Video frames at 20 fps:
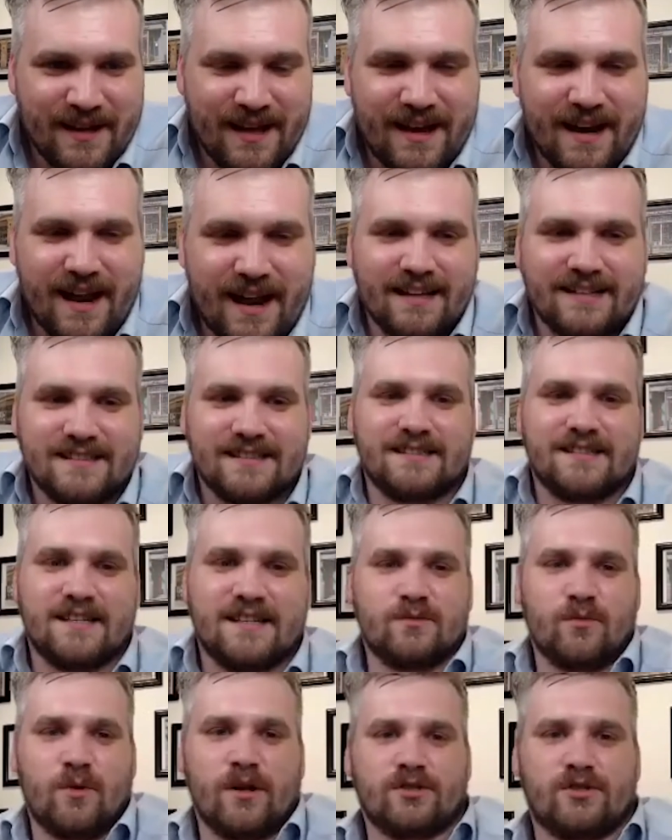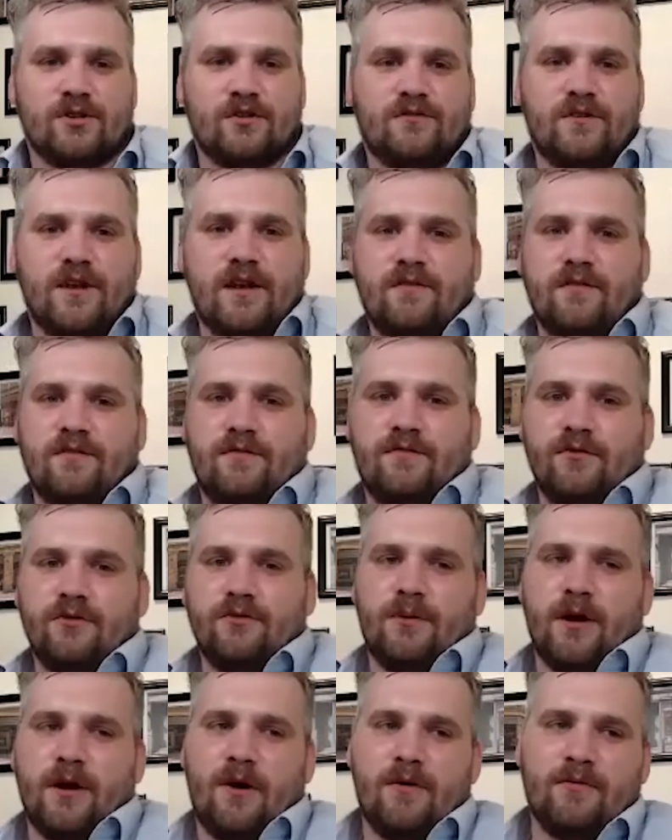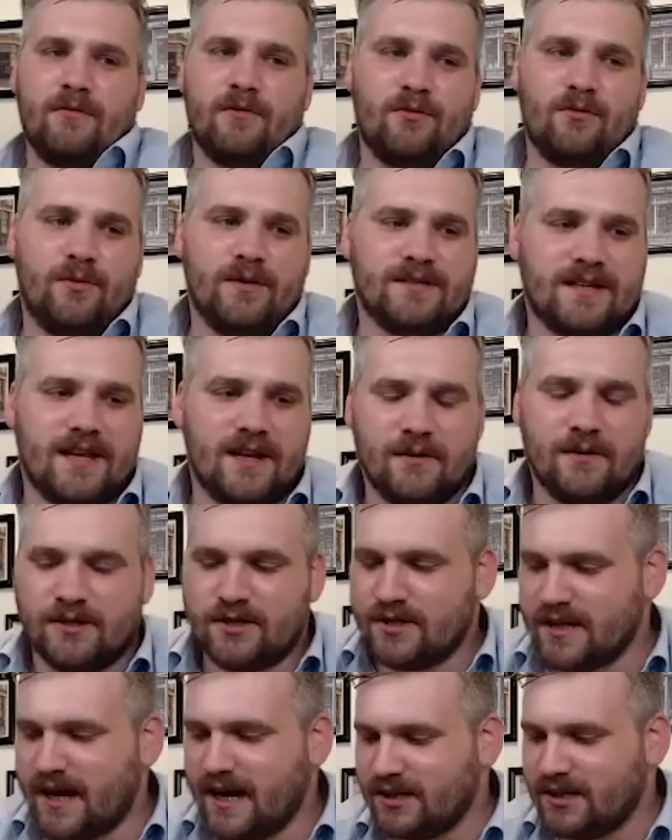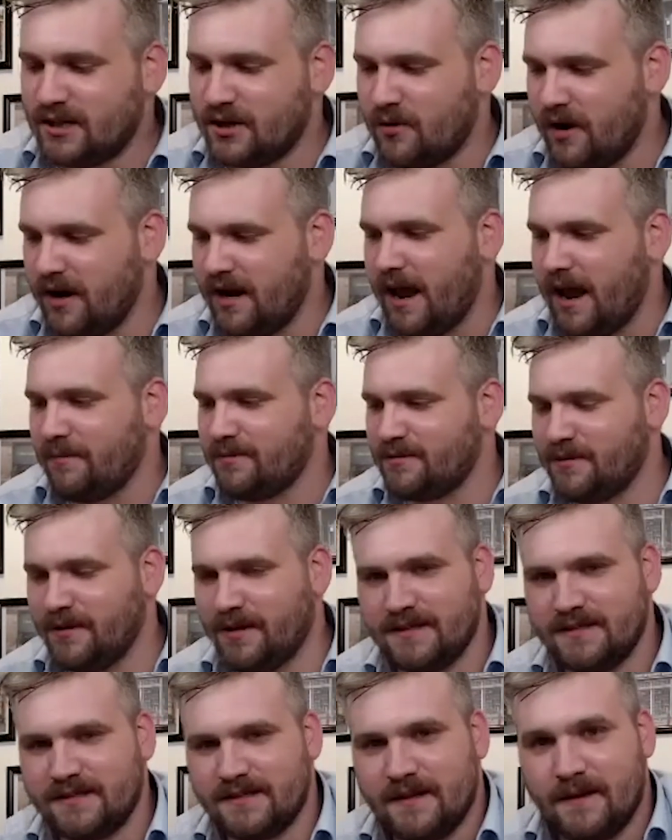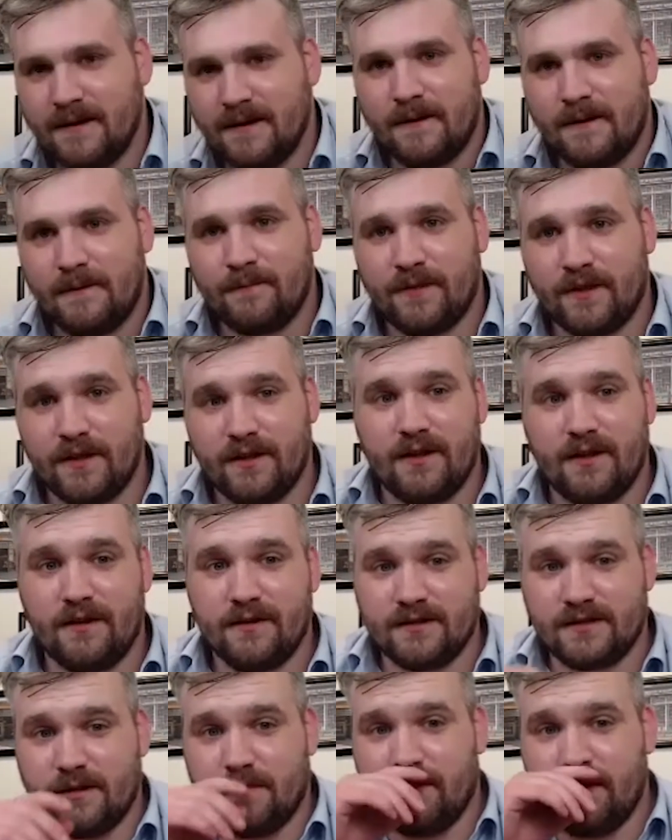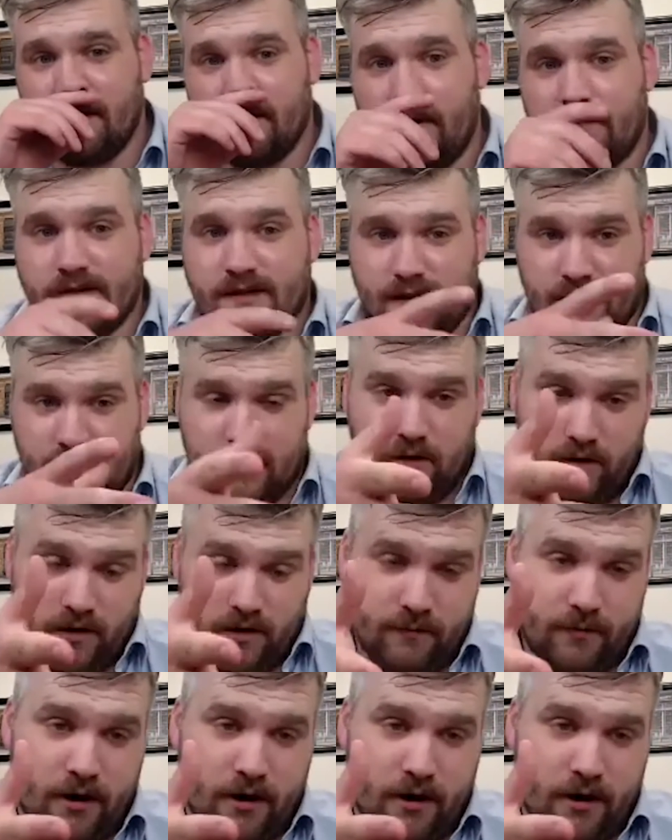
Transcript: Alexa says, what's your favorite food pairing with whiskey? Which is actually quite apt because obviously the talk